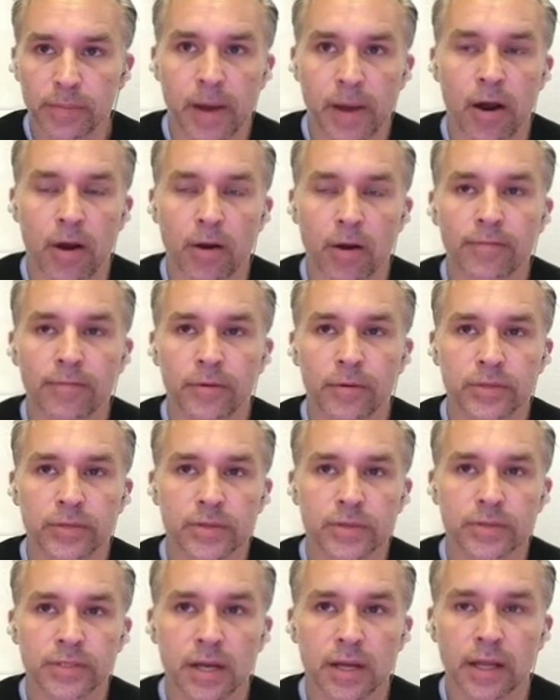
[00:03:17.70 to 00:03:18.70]
powerful
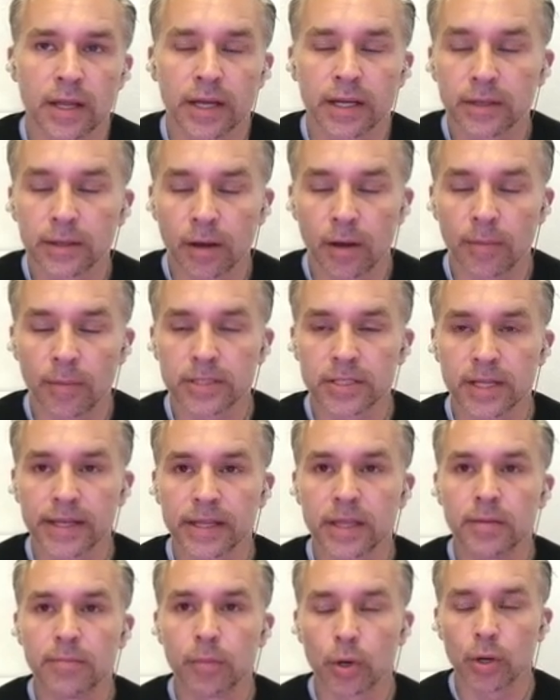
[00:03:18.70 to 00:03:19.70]
so it's all like almost like
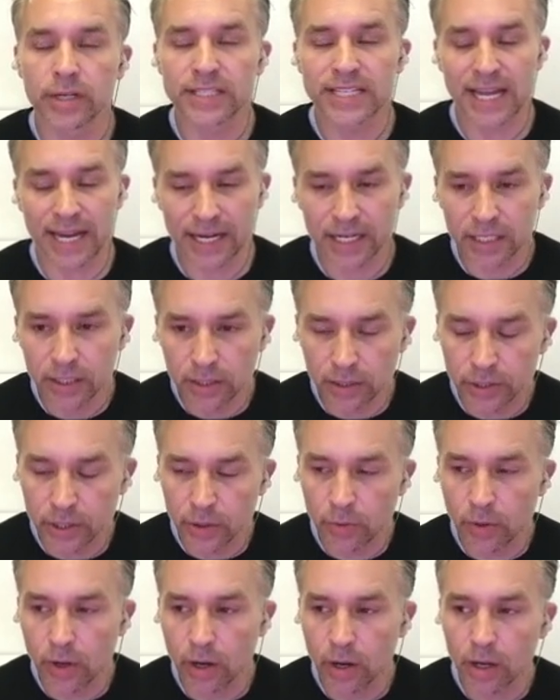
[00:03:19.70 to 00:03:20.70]
the more technical
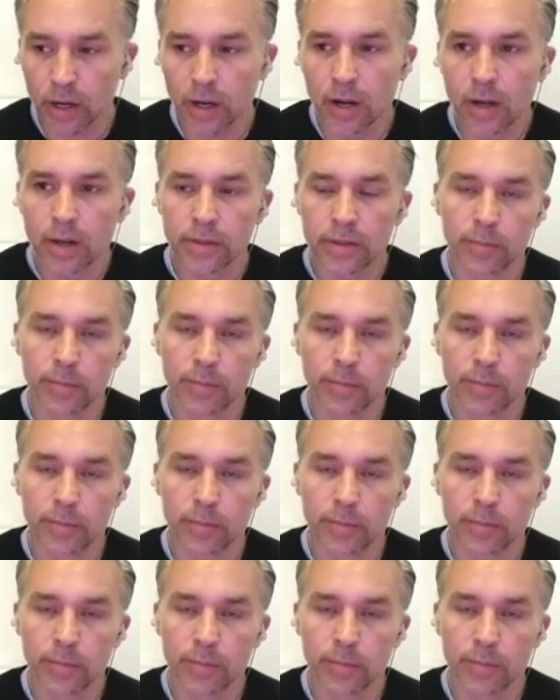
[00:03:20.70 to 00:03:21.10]
you are